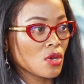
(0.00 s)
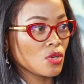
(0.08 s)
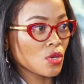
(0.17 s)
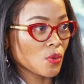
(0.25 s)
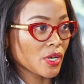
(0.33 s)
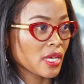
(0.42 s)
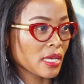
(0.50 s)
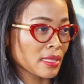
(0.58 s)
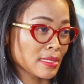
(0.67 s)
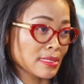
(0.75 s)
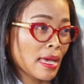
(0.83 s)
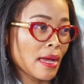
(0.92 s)
you're working in
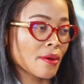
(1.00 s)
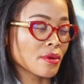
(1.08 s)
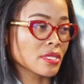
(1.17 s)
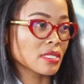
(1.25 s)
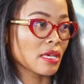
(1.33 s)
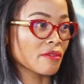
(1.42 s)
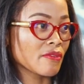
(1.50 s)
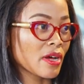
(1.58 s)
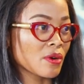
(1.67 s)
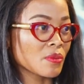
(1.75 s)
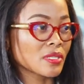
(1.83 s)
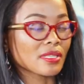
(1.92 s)
this high risk
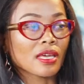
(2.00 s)
environment.